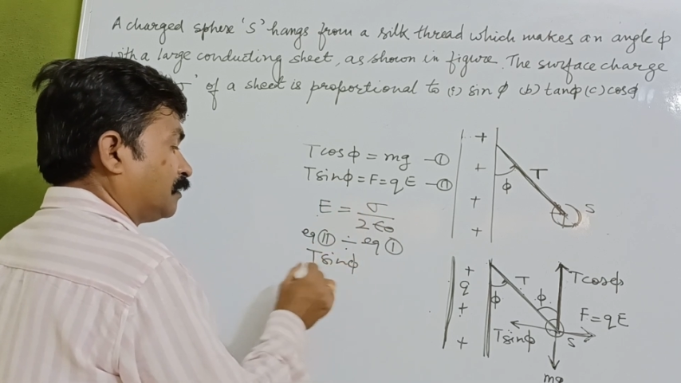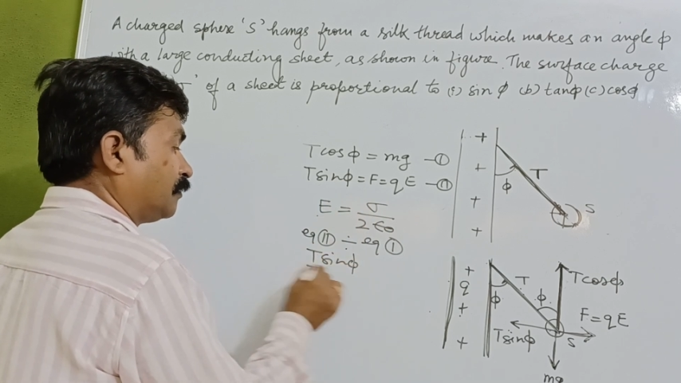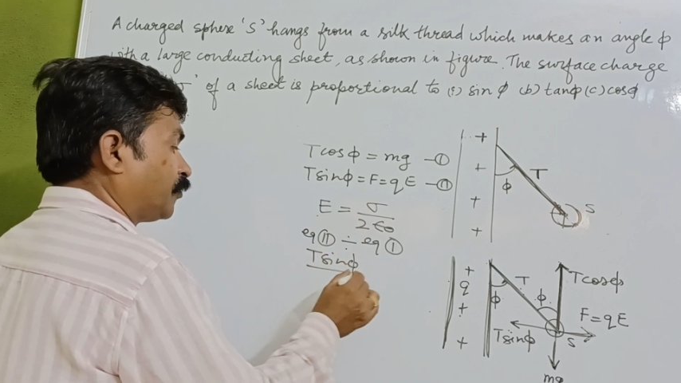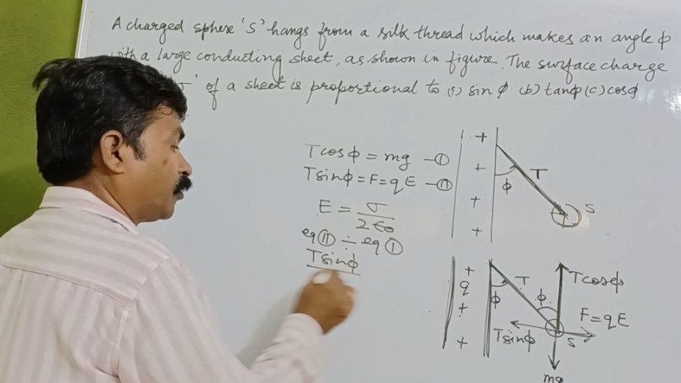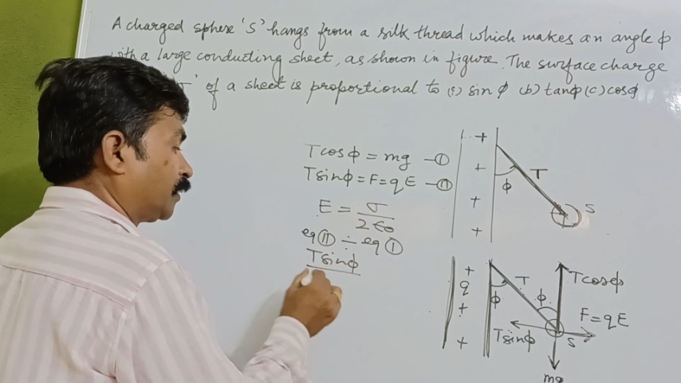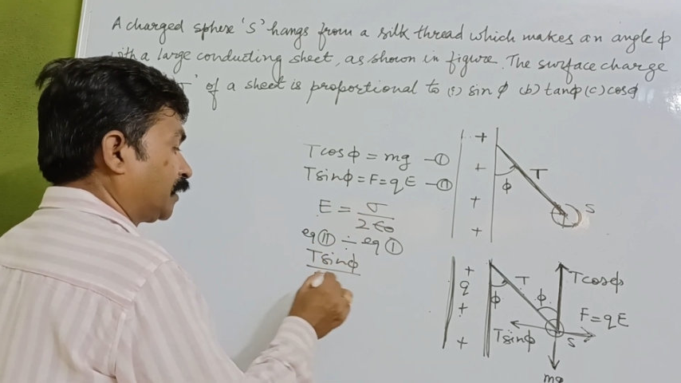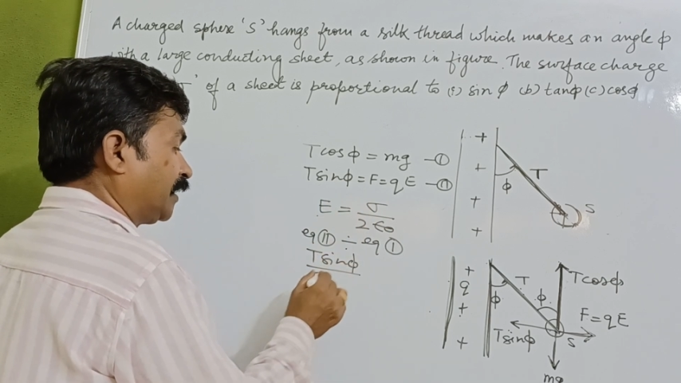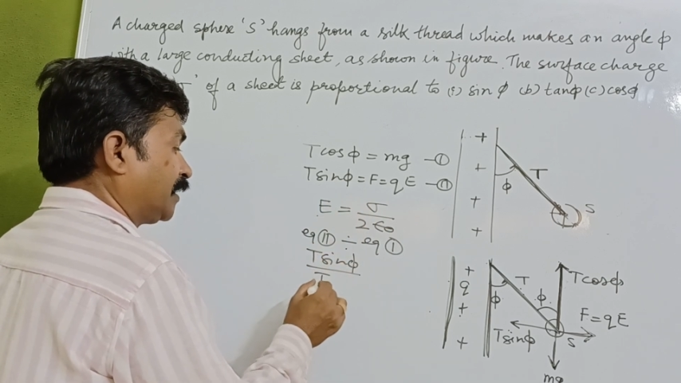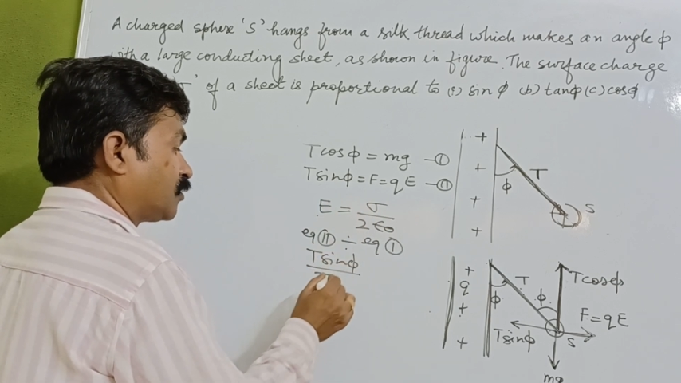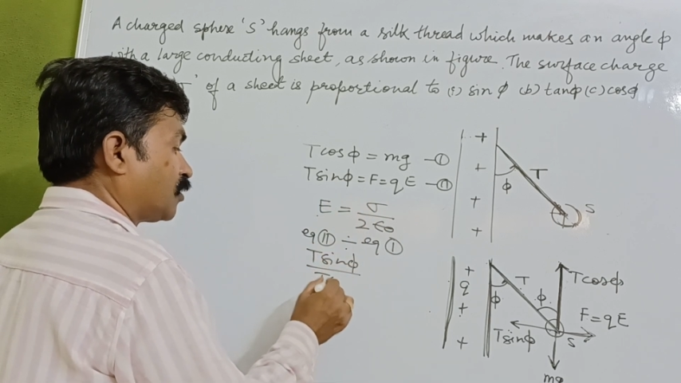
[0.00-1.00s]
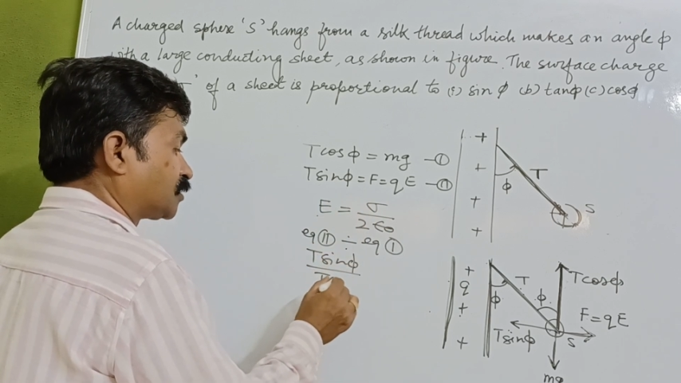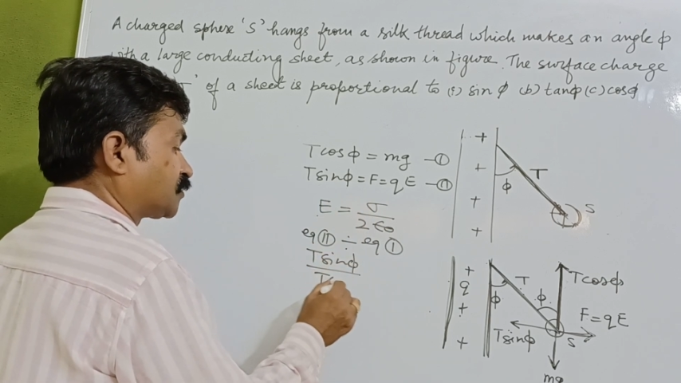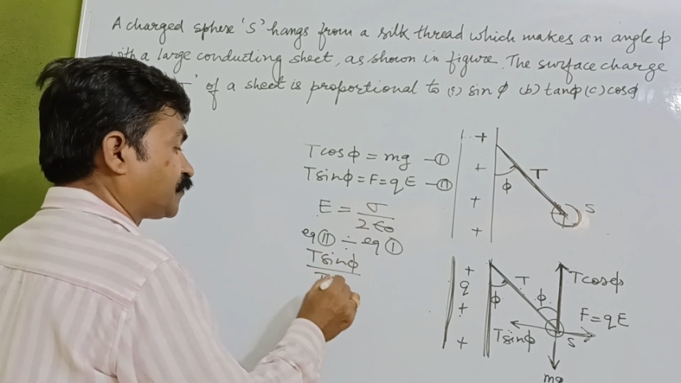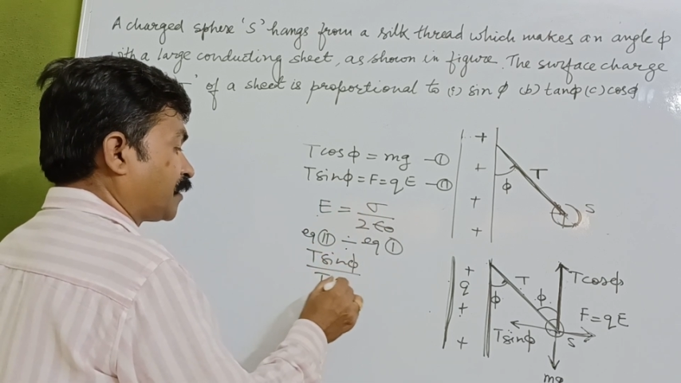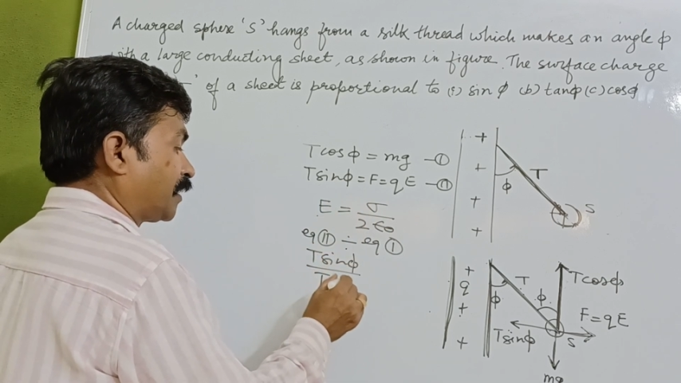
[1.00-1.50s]
upon t
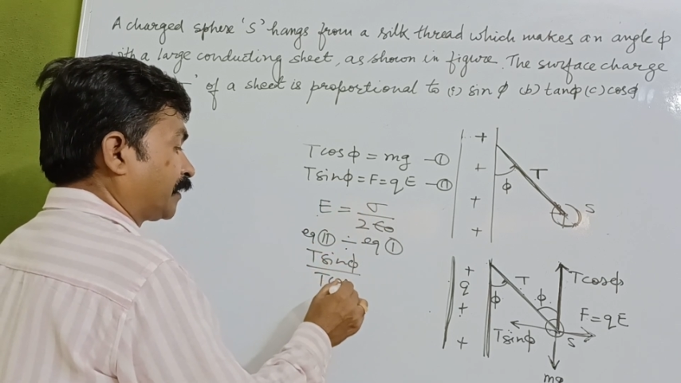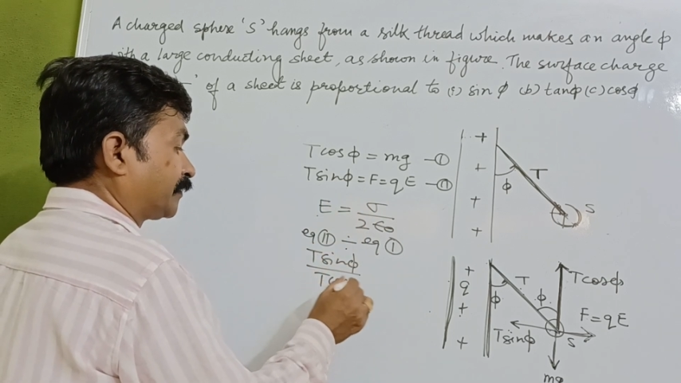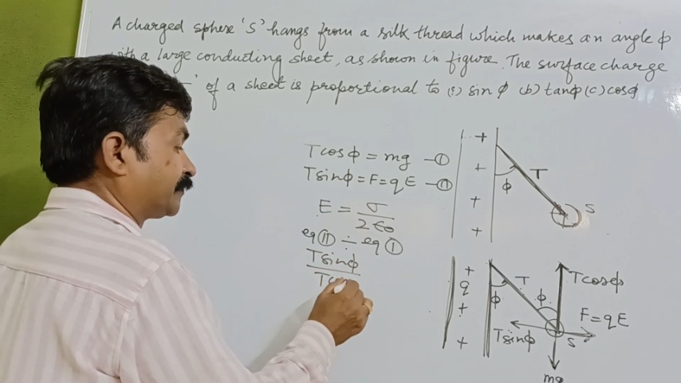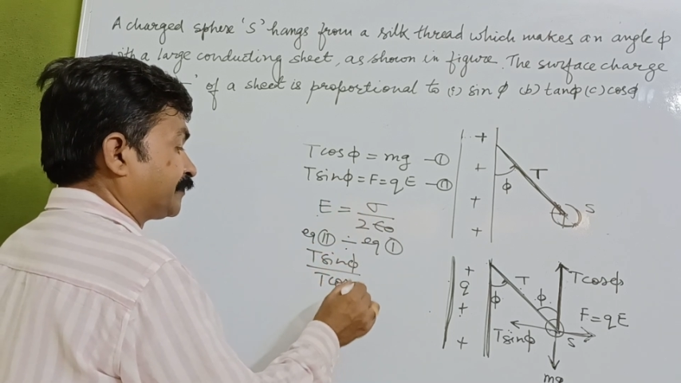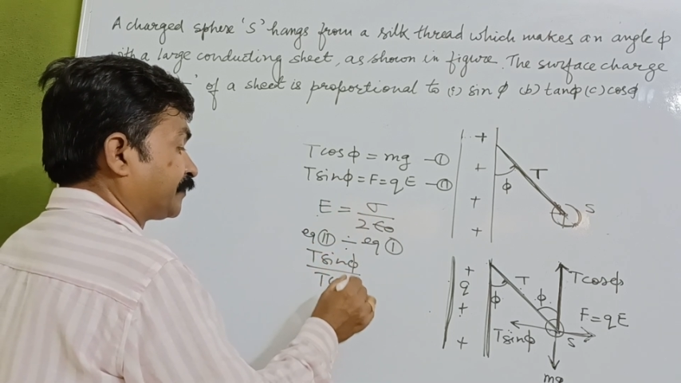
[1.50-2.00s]
cos phi,